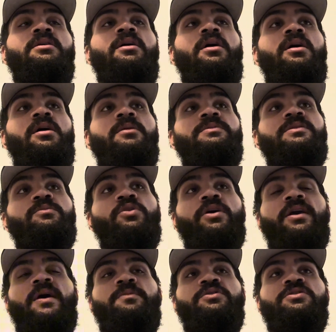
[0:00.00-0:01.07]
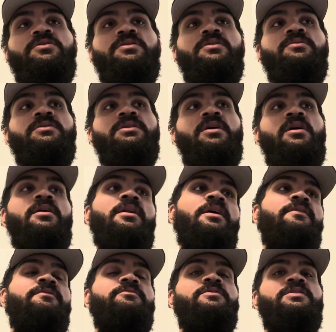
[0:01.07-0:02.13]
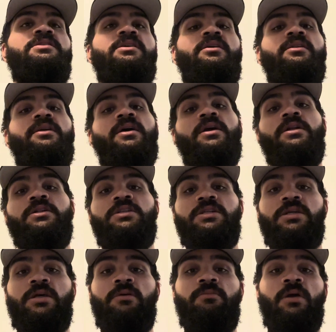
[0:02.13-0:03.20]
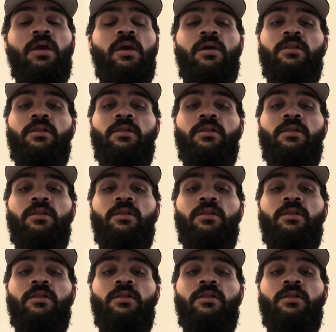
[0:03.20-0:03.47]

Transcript: Some more chemistry with Darnay from UCLA and Chip.